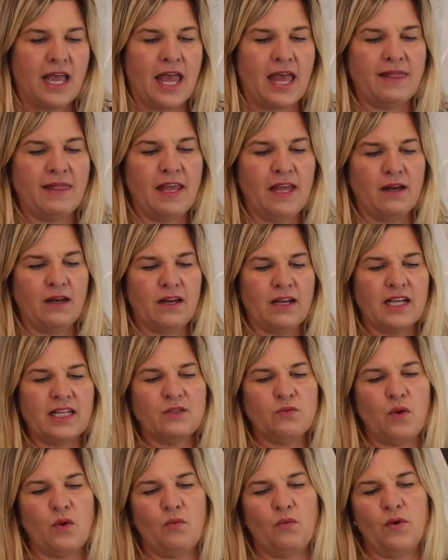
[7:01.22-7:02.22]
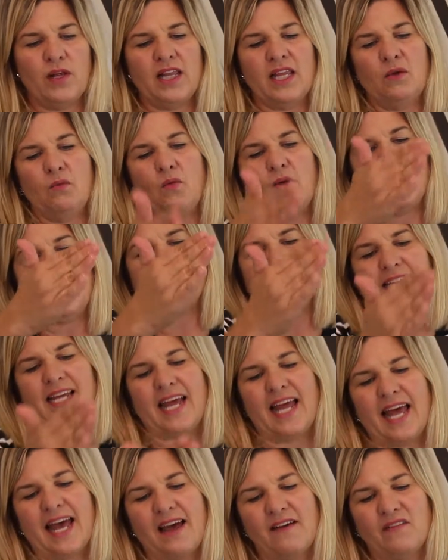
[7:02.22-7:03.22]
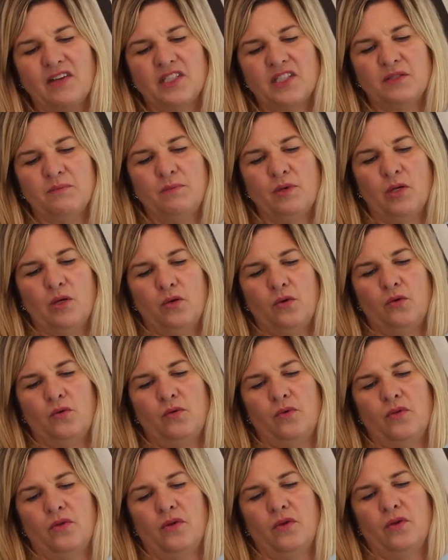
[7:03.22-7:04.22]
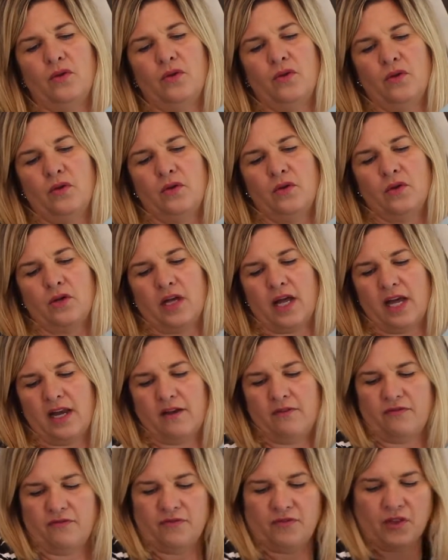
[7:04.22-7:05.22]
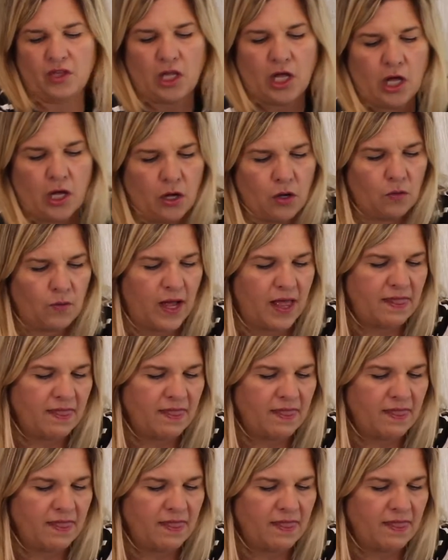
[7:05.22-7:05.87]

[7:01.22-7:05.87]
And then, because we really want it to have a smooth kind of flow,